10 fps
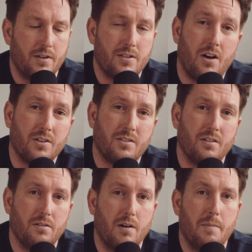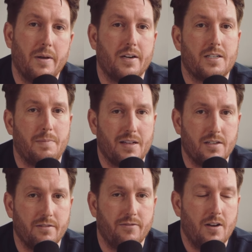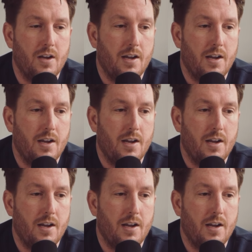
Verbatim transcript: It's also a bit expensive.